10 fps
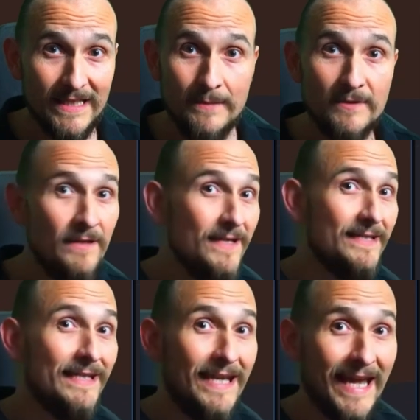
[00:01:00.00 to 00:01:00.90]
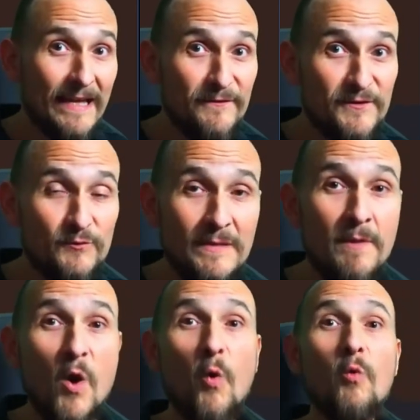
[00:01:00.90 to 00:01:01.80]
a live stream, or a
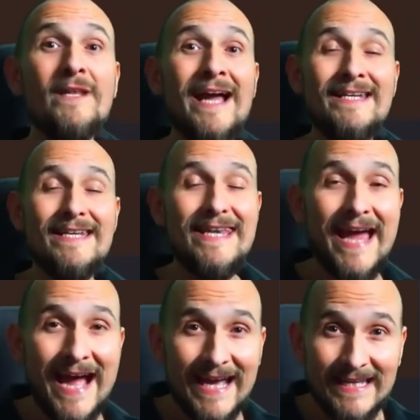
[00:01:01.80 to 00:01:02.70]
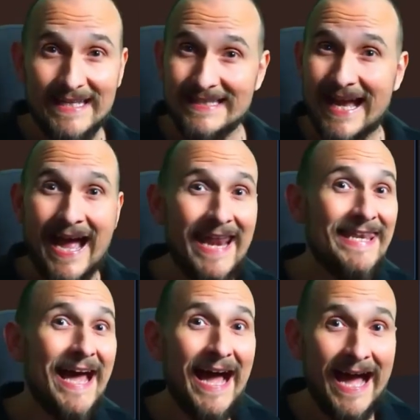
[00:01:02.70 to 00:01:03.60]
public announcement if there was some kind
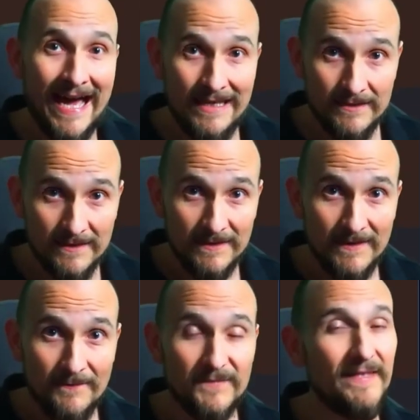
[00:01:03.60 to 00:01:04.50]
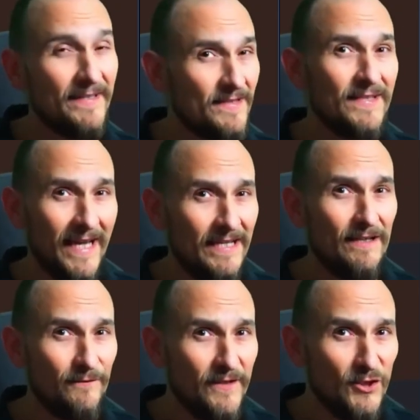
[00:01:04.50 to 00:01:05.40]
of giveaway. So
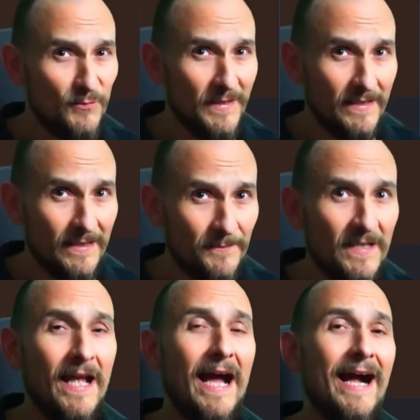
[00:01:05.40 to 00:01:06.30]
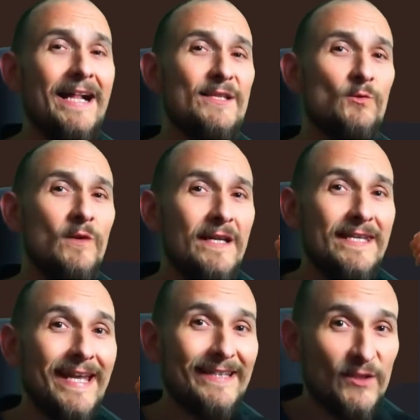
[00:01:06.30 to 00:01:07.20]
no, you didn't just randomly win
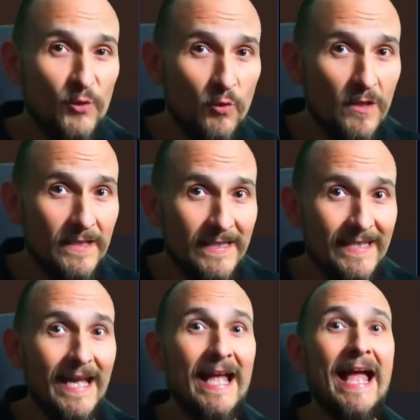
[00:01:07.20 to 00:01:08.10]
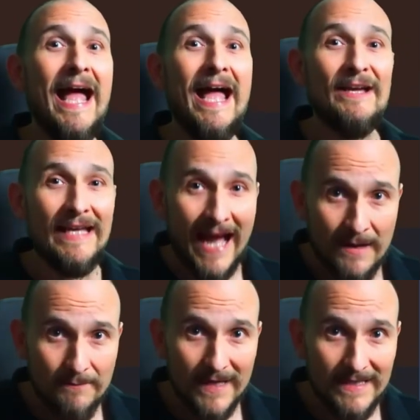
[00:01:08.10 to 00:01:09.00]
something without hearing
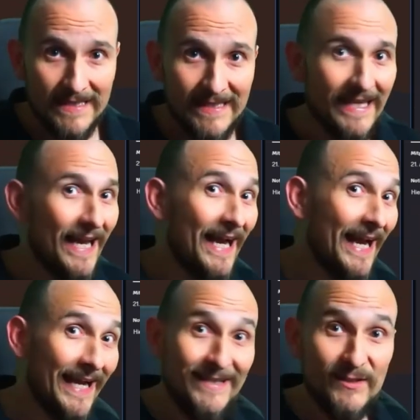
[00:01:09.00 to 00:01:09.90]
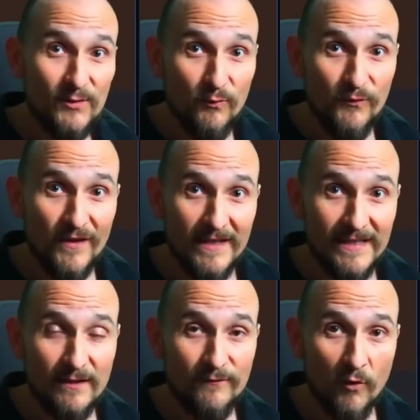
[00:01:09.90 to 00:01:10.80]
anything about it or without even taking
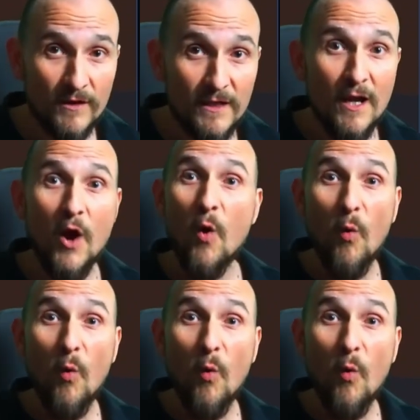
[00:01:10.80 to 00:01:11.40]
part in anything.